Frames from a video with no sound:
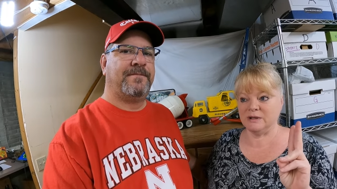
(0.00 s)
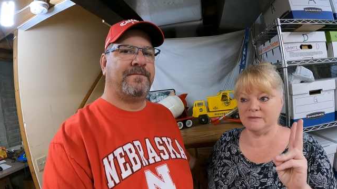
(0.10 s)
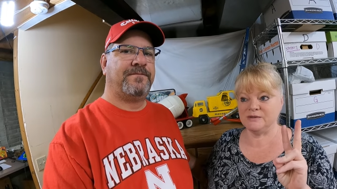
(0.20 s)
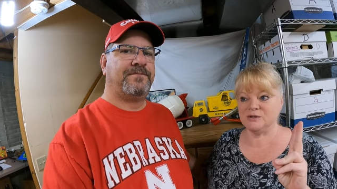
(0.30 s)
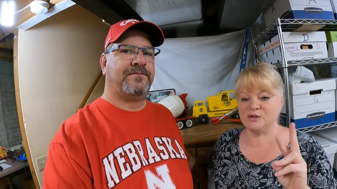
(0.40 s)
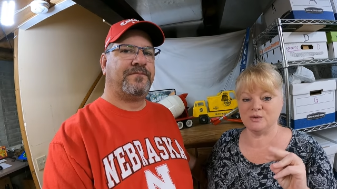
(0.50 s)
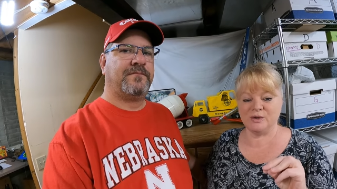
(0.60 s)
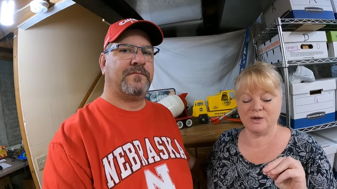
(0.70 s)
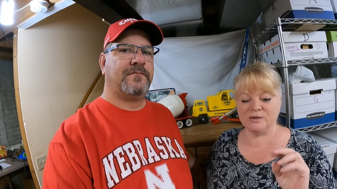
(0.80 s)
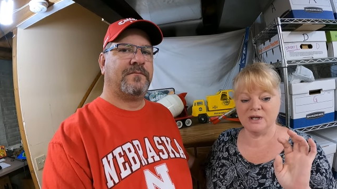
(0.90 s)
Speaker 1: We have two
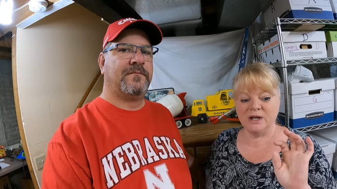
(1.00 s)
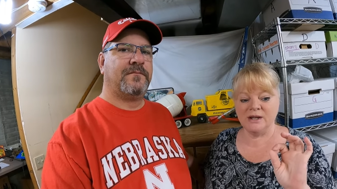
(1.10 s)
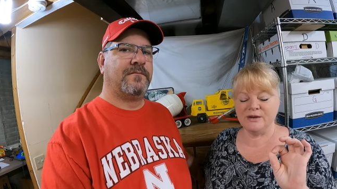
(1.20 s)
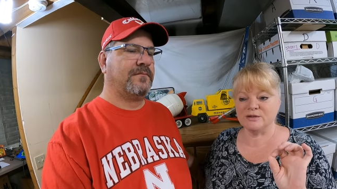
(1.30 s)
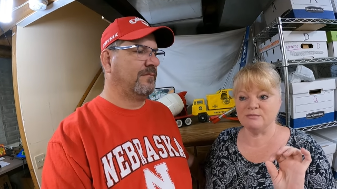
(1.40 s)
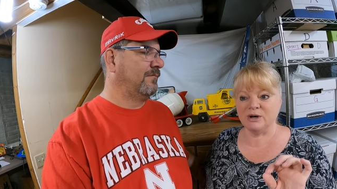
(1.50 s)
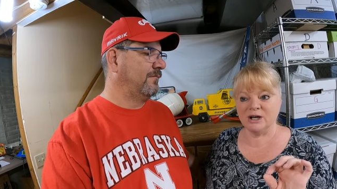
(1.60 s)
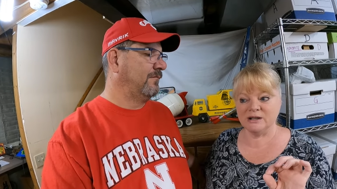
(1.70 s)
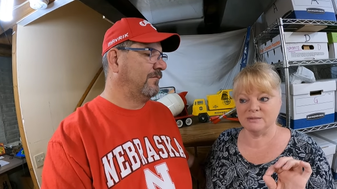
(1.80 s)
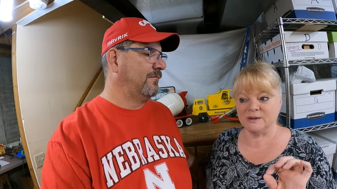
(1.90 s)
of those. There's
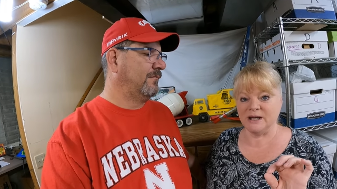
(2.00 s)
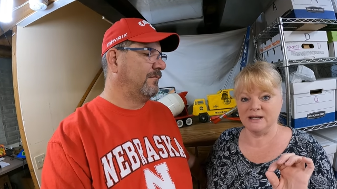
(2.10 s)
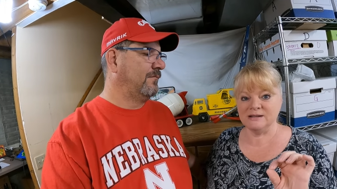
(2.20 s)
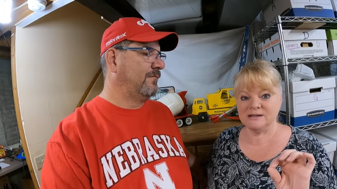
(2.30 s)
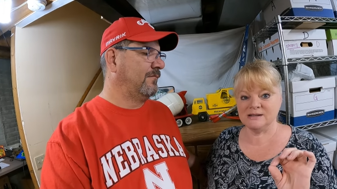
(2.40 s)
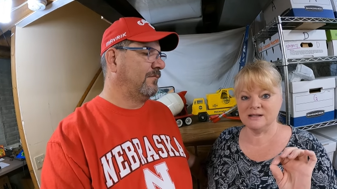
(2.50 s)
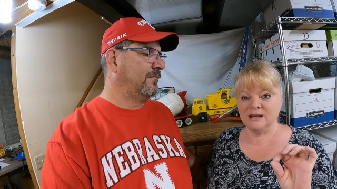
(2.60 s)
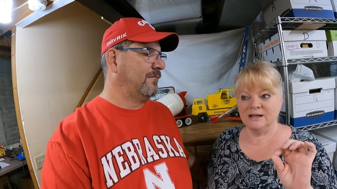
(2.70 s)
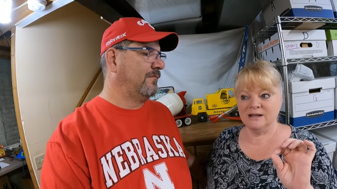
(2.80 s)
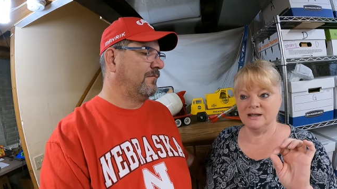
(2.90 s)
Marketplace.
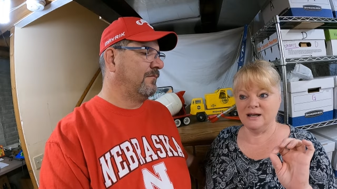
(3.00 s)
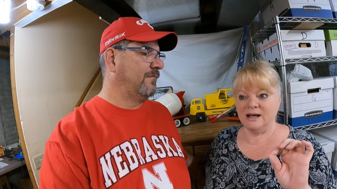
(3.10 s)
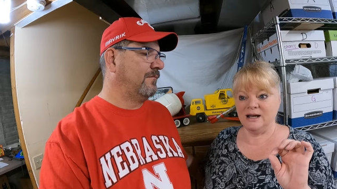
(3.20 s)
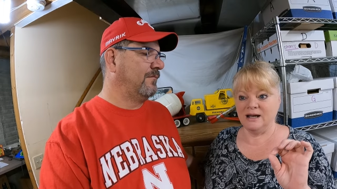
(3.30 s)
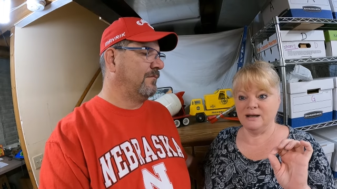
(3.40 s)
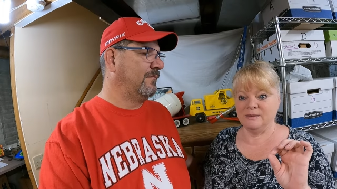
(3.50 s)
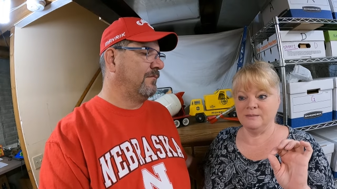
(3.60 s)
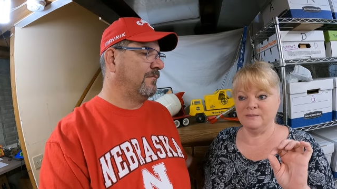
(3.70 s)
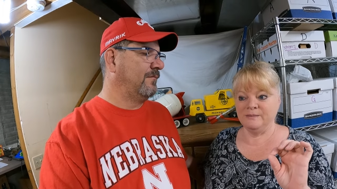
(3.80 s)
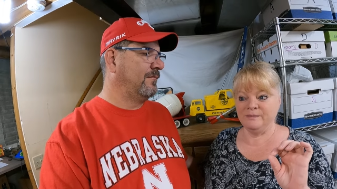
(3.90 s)

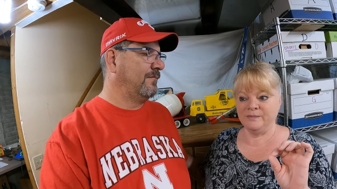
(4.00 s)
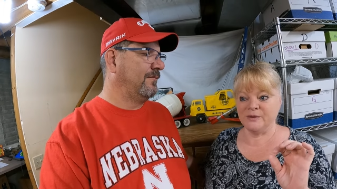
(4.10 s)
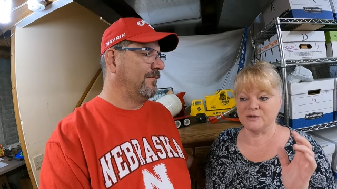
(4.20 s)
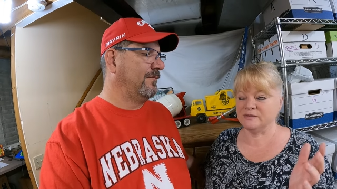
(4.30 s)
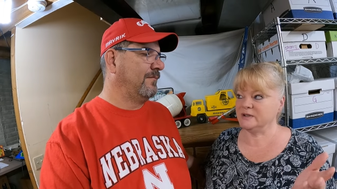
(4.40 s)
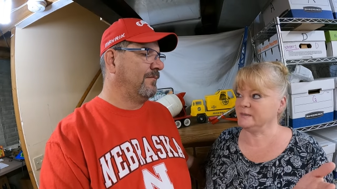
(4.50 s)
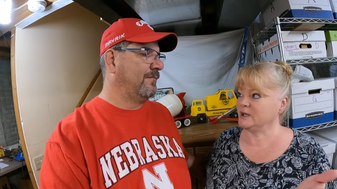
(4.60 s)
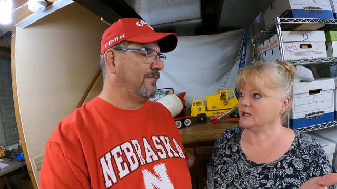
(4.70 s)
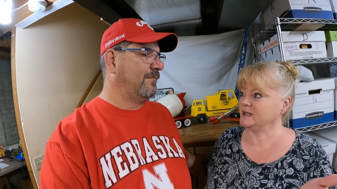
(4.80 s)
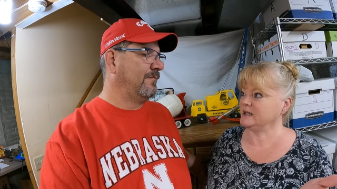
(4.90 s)
Um, there's flea
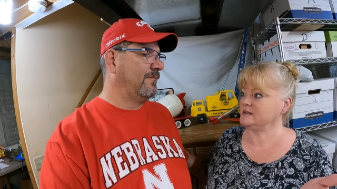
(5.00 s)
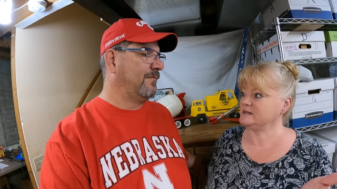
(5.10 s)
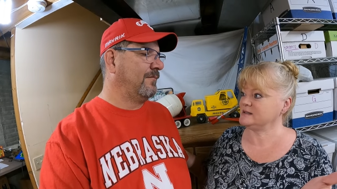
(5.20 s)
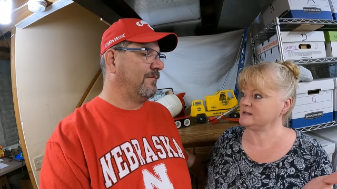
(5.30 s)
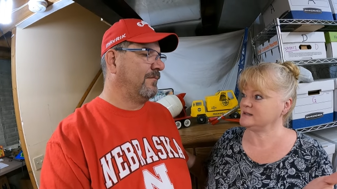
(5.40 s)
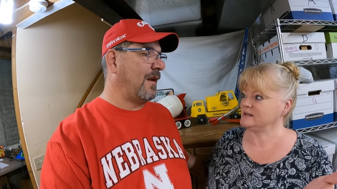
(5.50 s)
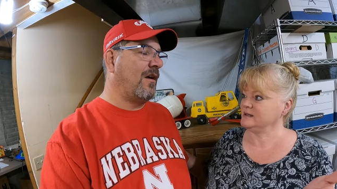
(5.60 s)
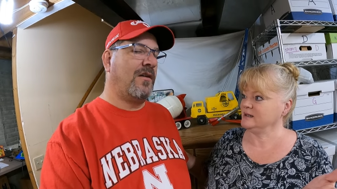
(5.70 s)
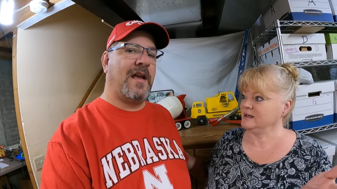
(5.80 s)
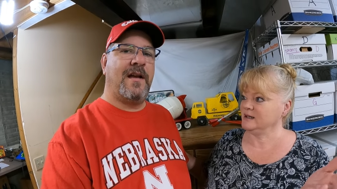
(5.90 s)
markets.
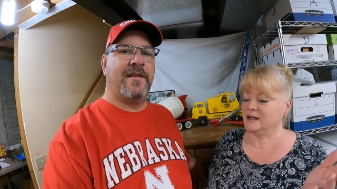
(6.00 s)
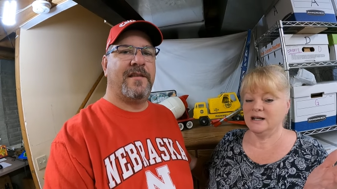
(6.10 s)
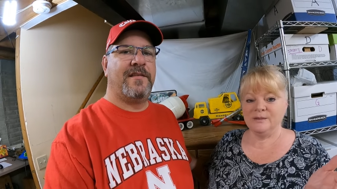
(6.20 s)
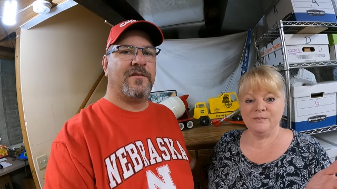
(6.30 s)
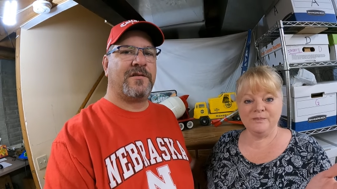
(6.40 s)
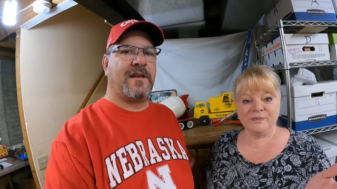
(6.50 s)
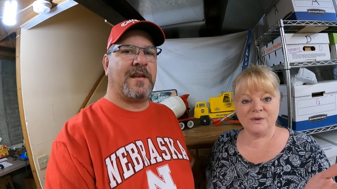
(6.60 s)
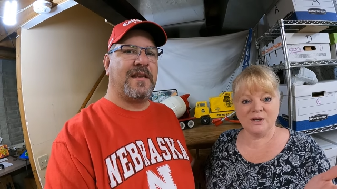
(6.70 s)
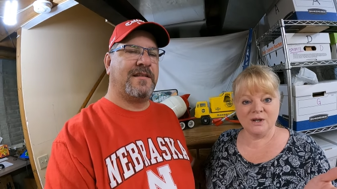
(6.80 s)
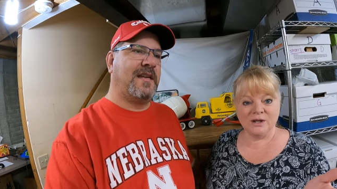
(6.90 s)
Speaker 2: Oh yeah, and then there's
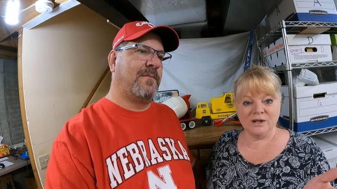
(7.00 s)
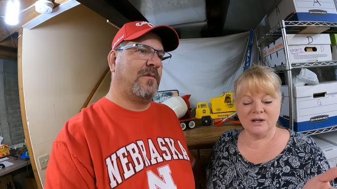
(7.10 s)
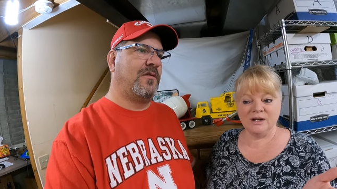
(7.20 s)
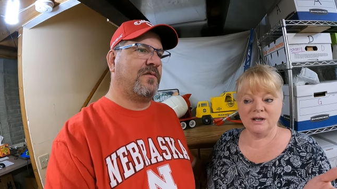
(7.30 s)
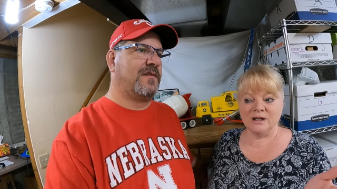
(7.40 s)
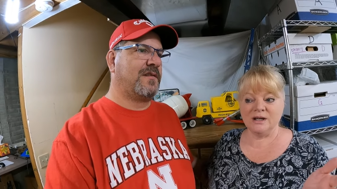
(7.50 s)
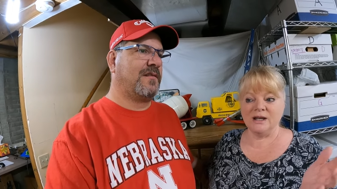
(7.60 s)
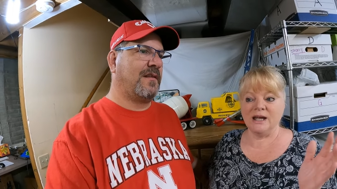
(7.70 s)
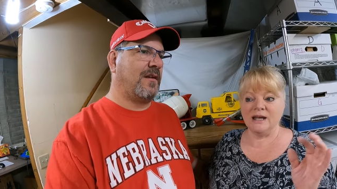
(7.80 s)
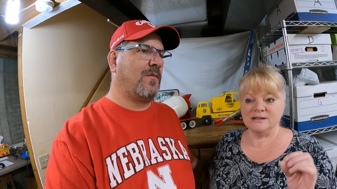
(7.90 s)
like antique
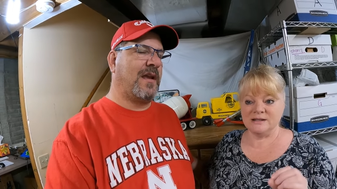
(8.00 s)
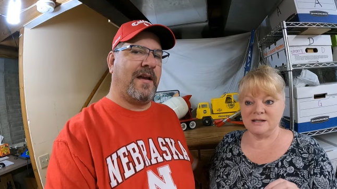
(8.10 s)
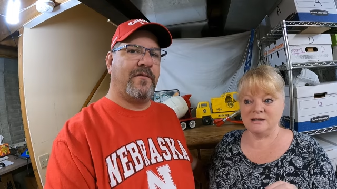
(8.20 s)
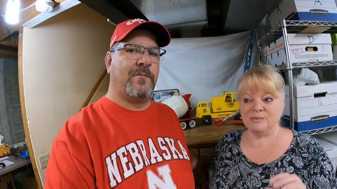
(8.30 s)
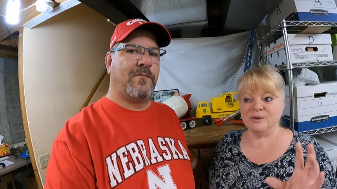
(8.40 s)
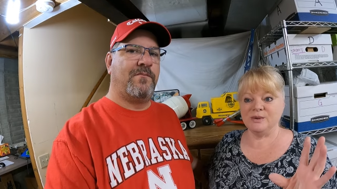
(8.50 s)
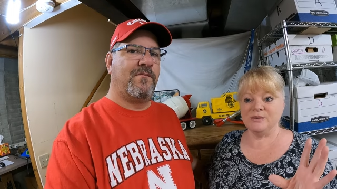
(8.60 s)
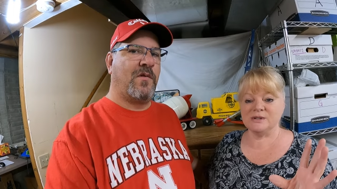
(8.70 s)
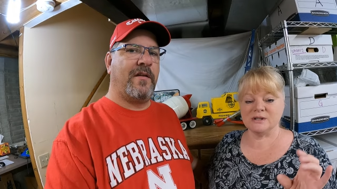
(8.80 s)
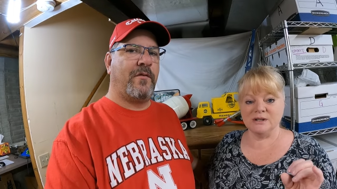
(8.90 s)
booths. Like antique we have
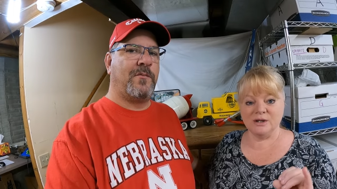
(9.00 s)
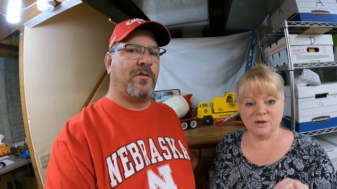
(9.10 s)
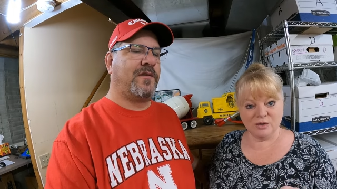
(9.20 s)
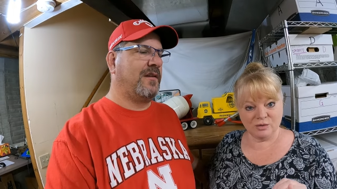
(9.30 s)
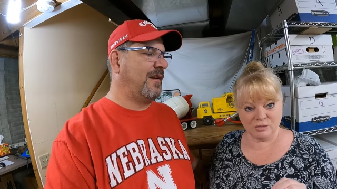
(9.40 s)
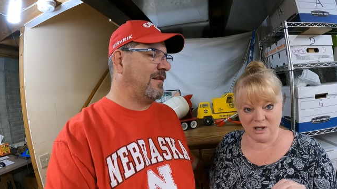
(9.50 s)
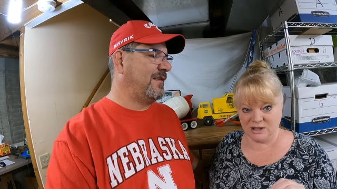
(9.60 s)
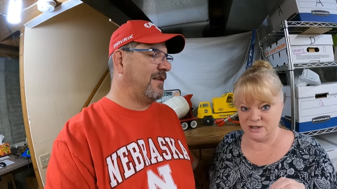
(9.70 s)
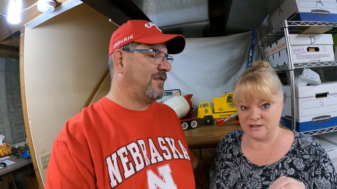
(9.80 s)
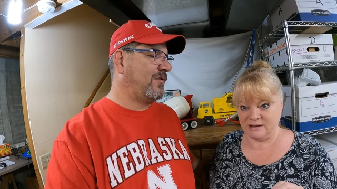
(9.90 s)
a we have a booth in an
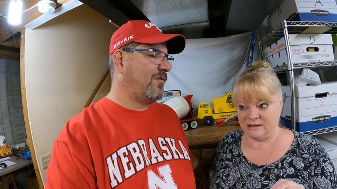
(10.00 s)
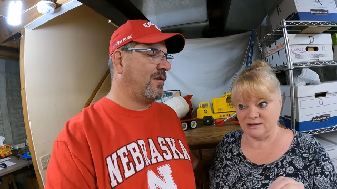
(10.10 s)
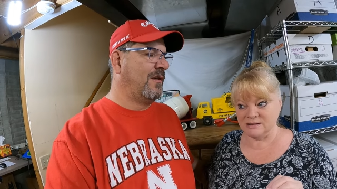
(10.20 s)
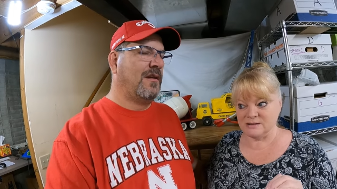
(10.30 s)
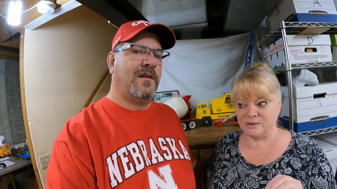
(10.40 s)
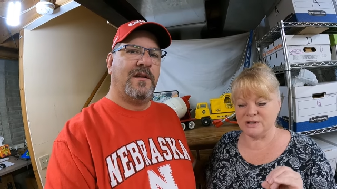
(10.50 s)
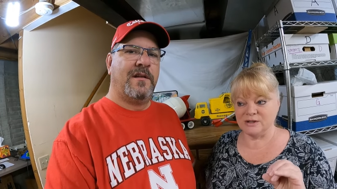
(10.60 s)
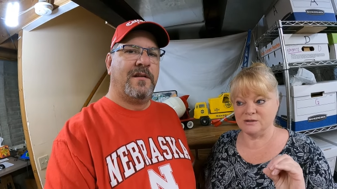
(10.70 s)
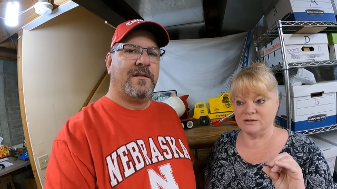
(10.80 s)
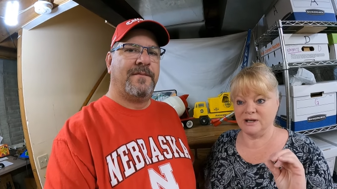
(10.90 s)
antique sales.
Speaker 1: store. We
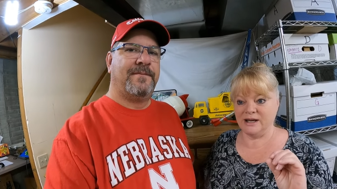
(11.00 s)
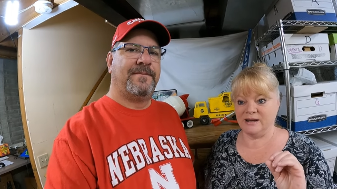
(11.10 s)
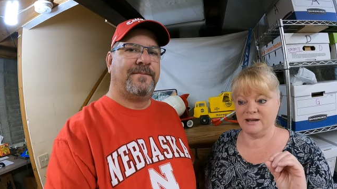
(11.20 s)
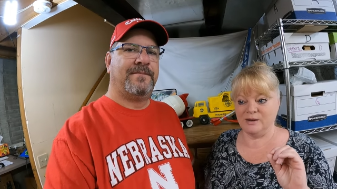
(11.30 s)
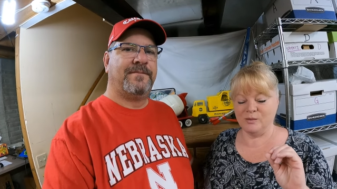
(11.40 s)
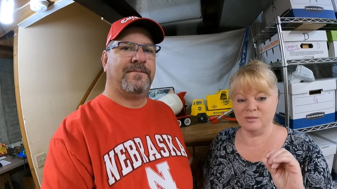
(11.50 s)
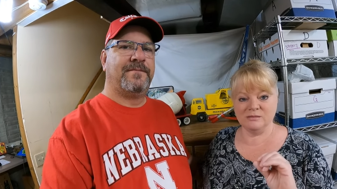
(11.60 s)
do a